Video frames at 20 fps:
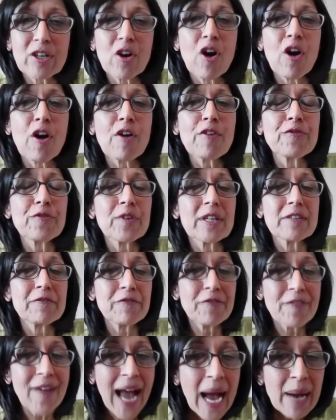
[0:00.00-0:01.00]
of
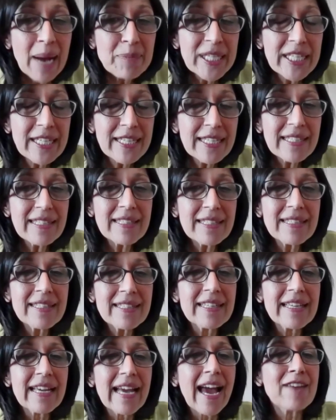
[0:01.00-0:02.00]
family
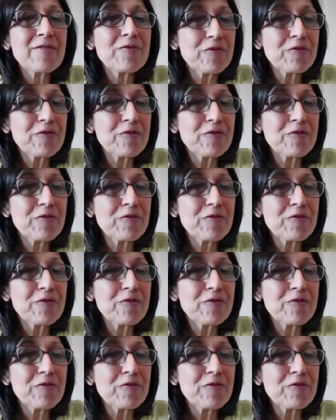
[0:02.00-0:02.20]
and